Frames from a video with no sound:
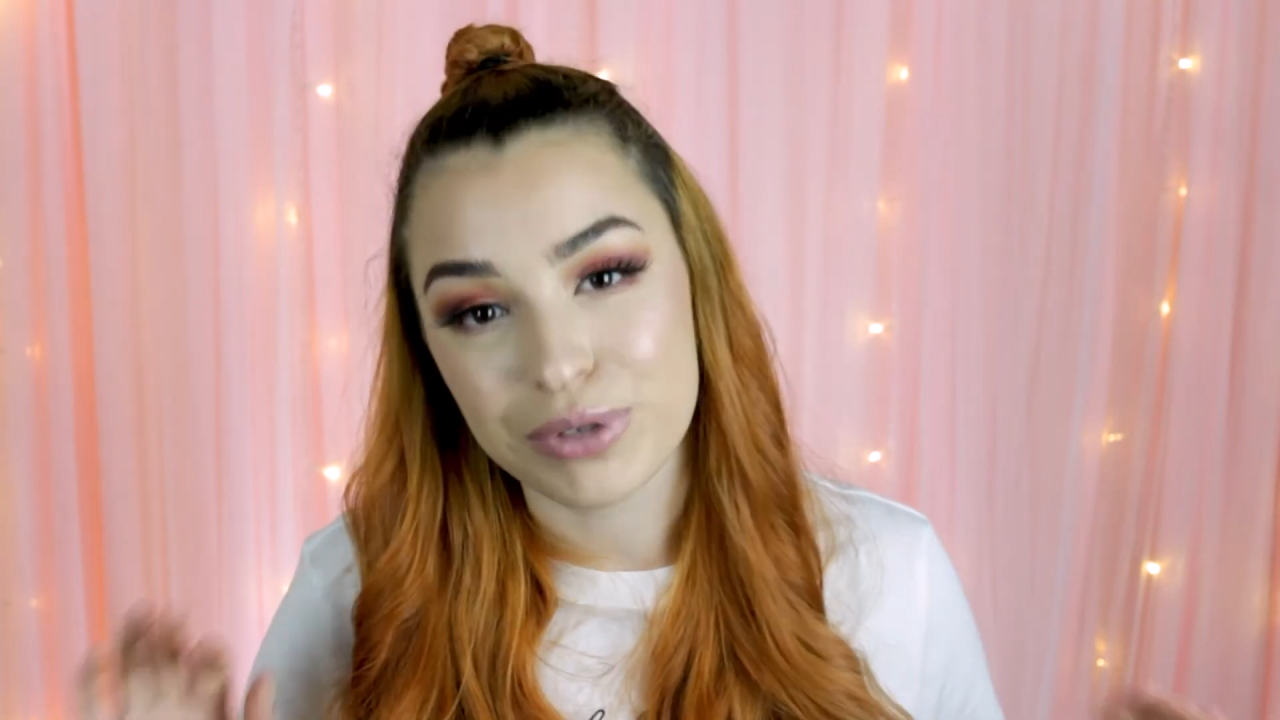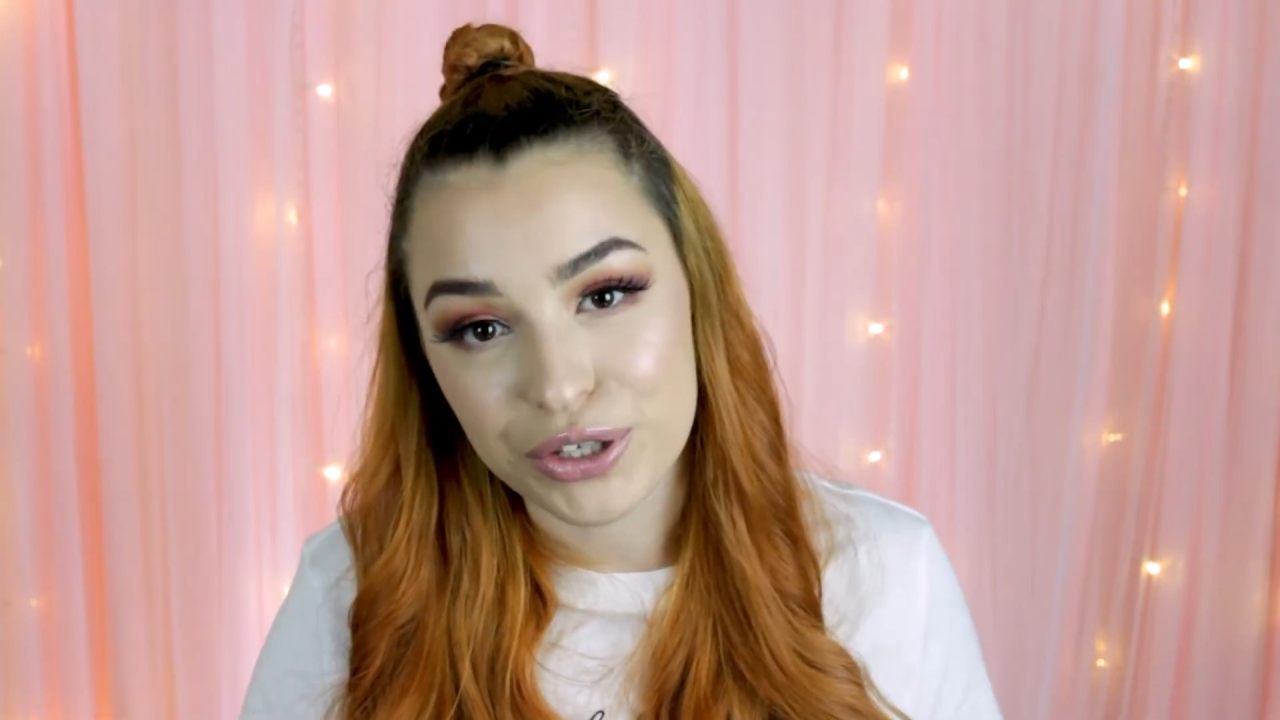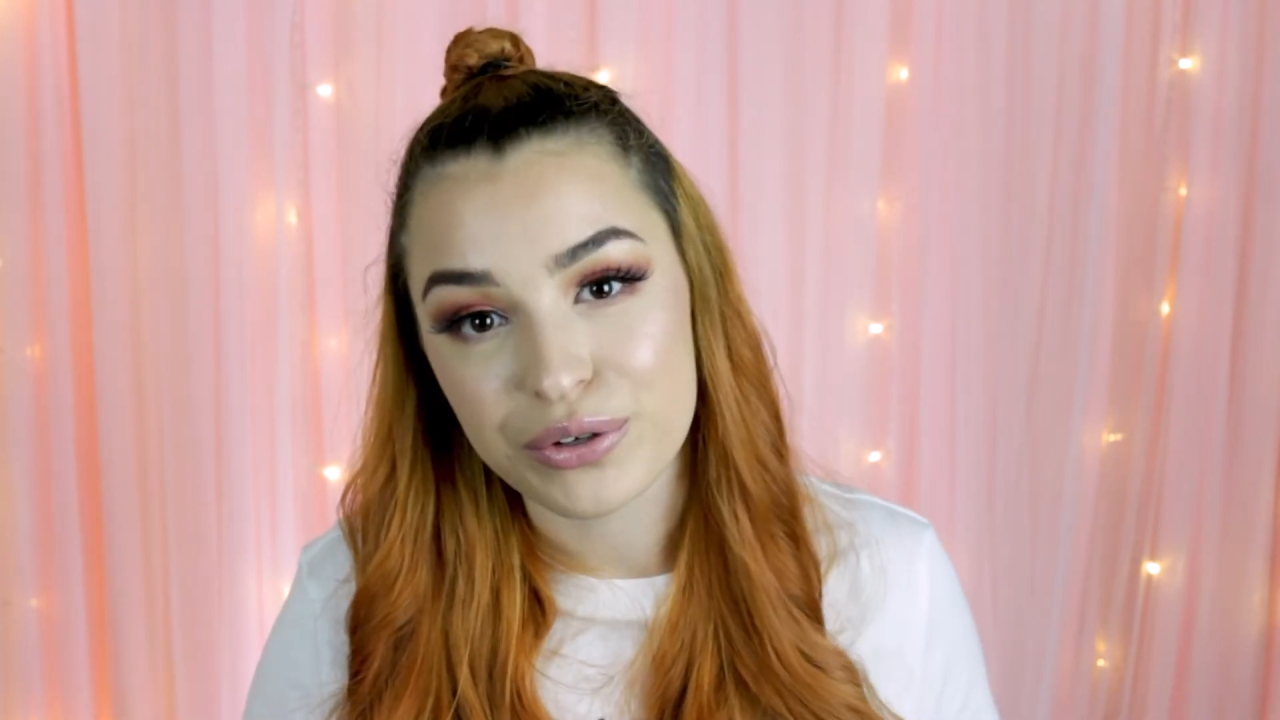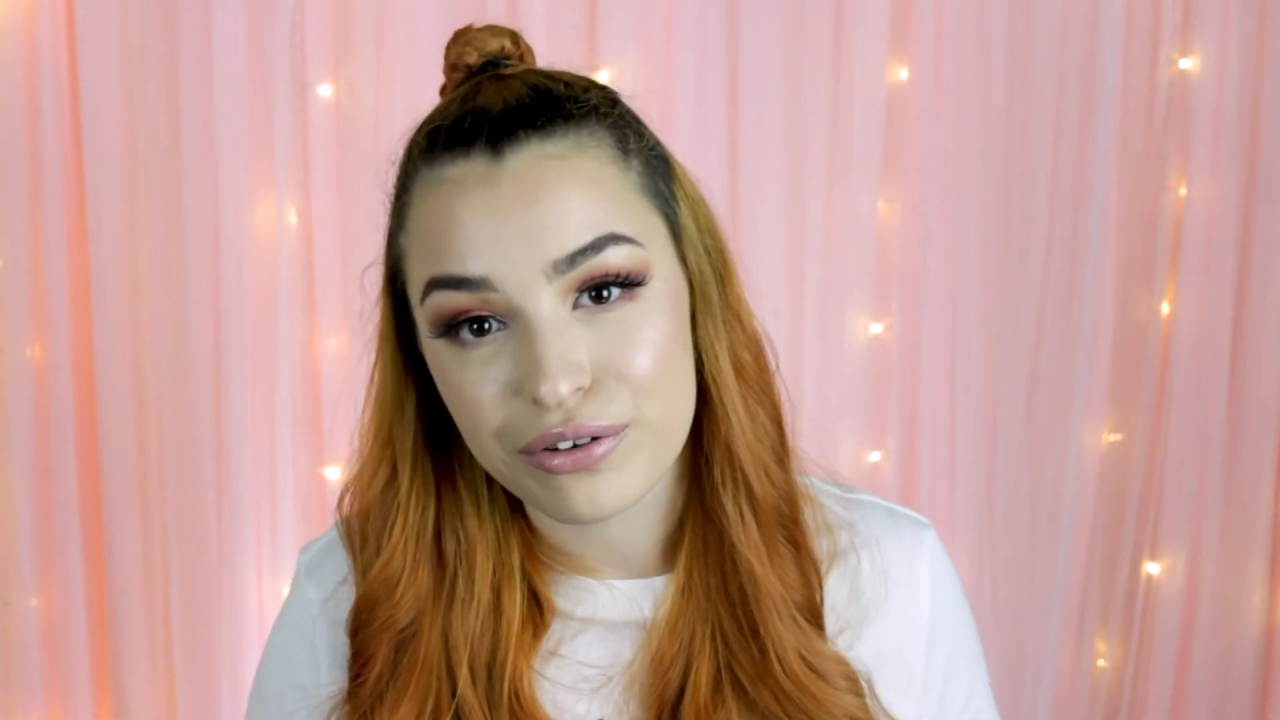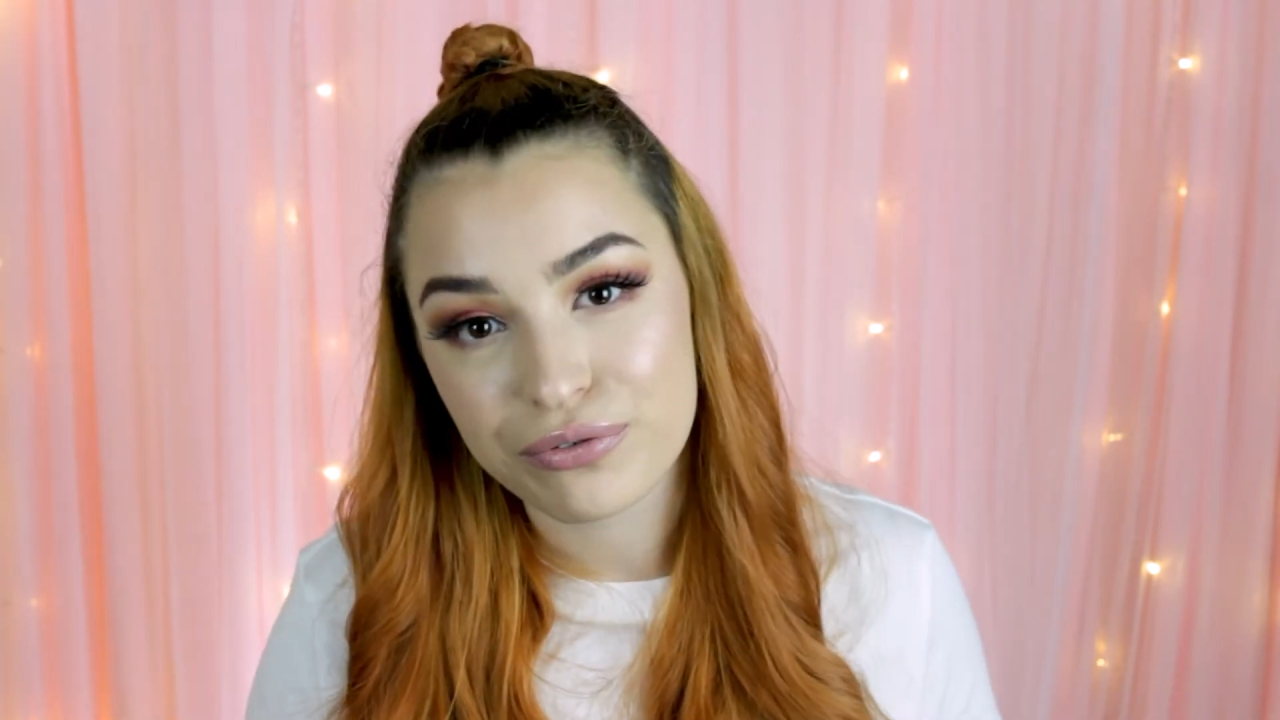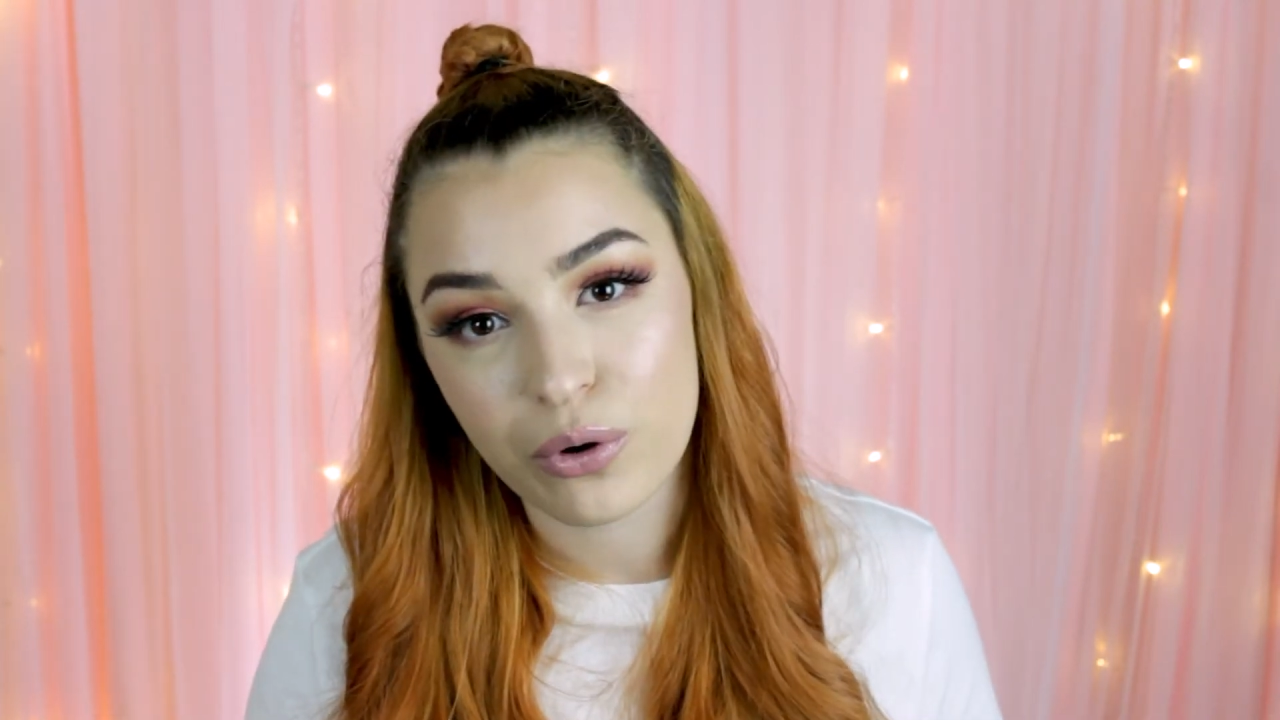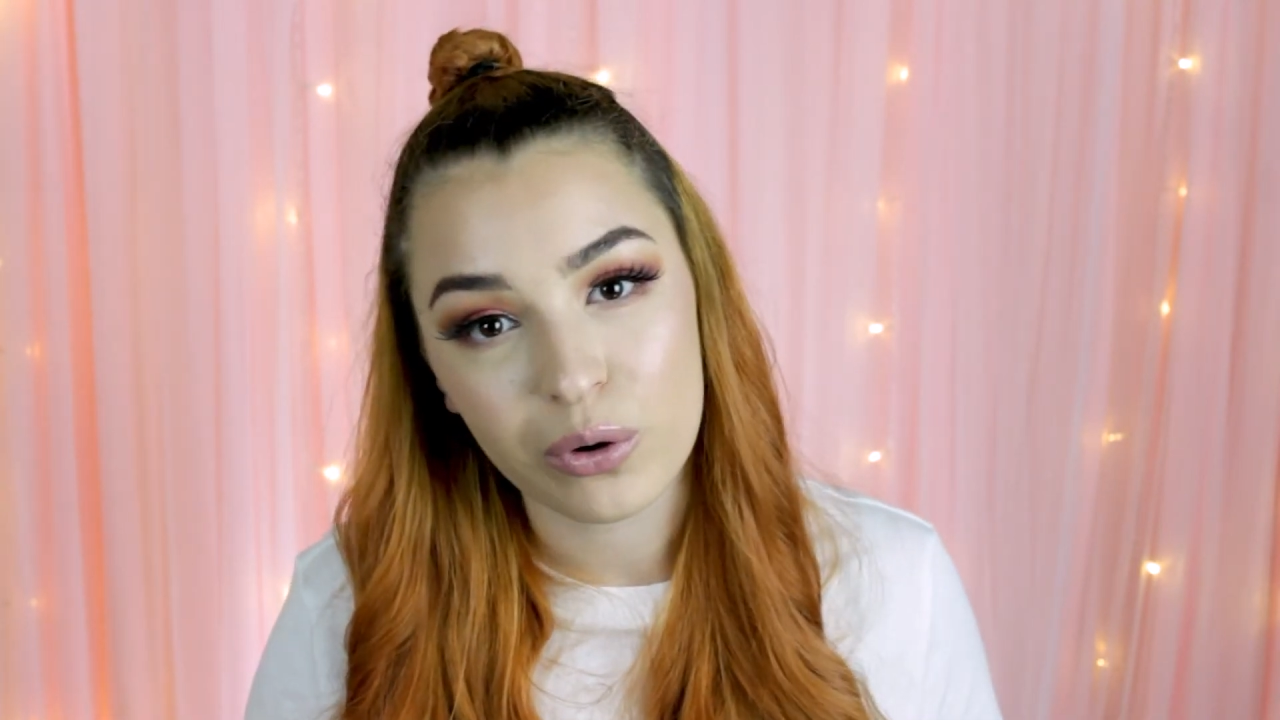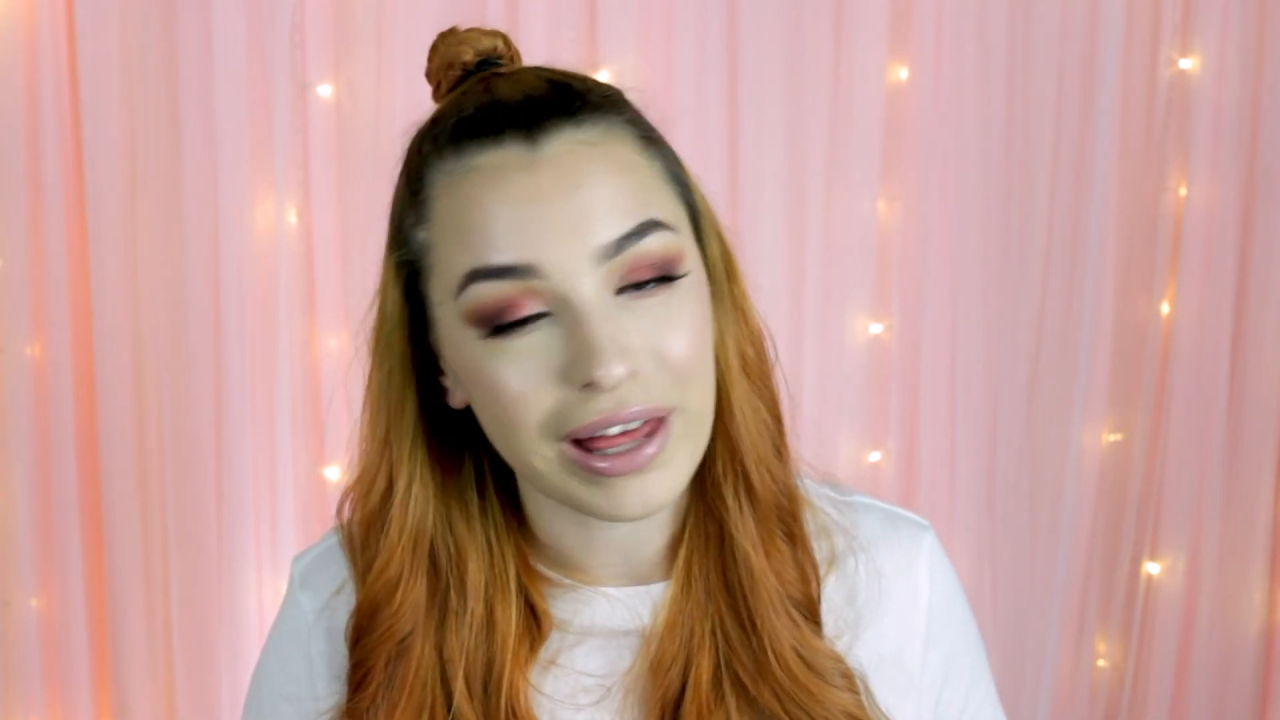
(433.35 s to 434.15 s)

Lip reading: beautiful